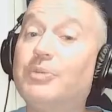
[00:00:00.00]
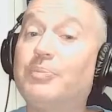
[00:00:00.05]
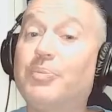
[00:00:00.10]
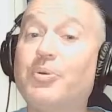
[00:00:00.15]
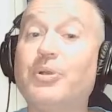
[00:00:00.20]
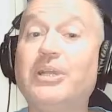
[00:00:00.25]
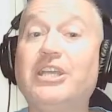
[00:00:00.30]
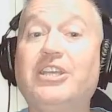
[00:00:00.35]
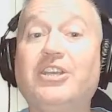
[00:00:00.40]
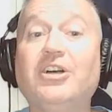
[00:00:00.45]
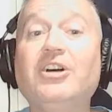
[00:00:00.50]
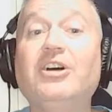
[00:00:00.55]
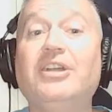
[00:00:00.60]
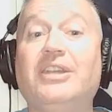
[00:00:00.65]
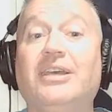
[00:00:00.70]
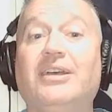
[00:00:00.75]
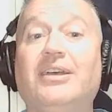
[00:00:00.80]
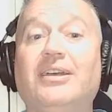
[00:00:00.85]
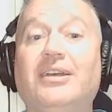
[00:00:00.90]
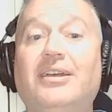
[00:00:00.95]
pretty good.
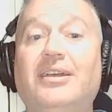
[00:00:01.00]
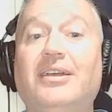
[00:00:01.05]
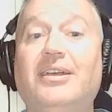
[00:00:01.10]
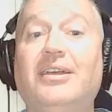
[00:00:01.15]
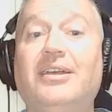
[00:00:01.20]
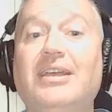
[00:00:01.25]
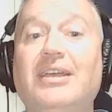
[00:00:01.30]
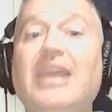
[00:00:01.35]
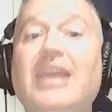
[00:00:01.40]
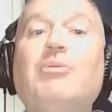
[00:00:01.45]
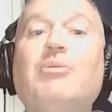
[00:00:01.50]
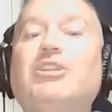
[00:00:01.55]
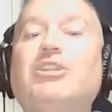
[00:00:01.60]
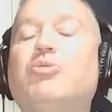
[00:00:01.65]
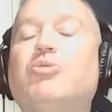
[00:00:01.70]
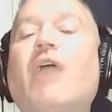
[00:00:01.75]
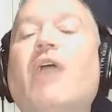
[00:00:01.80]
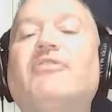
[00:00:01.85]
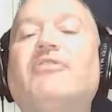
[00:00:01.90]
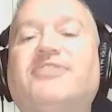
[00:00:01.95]
He went
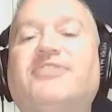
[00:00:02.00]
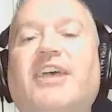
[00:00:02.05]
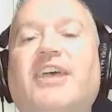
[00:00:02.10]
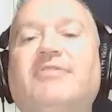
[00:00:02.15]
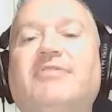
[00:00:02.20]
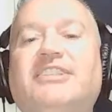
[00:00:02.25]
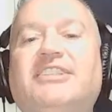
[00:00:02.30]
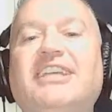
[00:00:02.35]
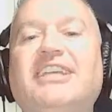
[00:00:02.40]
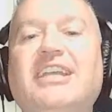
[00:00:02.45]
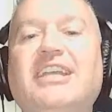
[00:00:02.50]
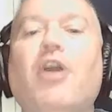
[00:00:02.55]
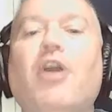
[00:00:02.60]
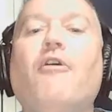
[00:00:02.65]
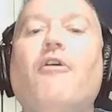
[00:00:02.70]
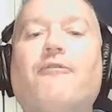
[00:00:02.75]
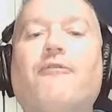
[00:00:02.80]
12 of 17